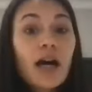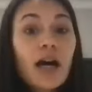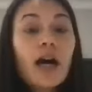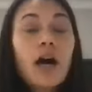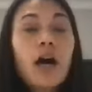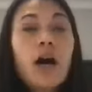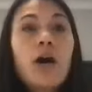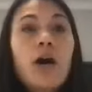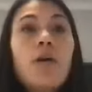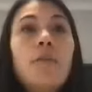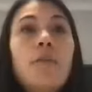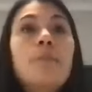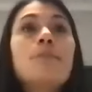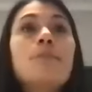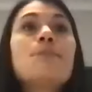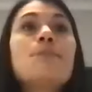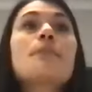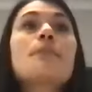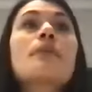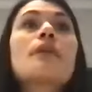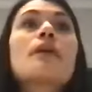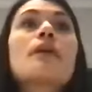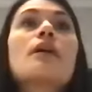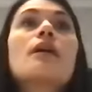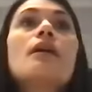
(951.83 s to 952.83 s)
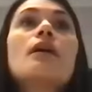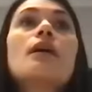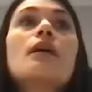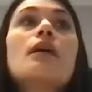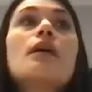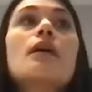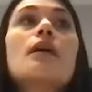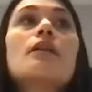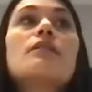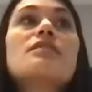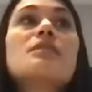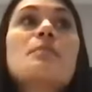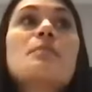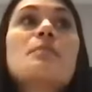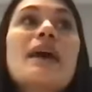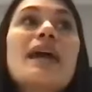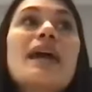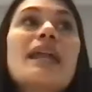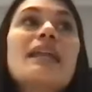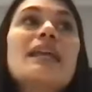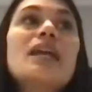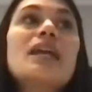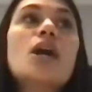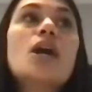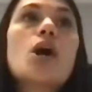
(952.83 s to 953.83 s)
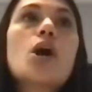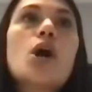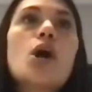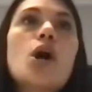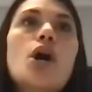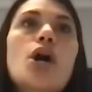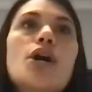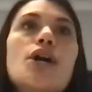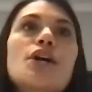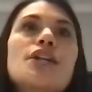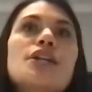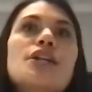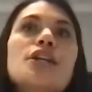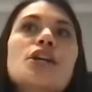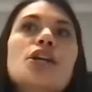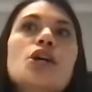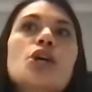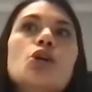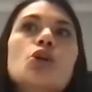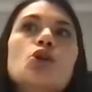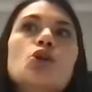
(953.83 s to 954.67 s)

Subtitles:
Um, Depending on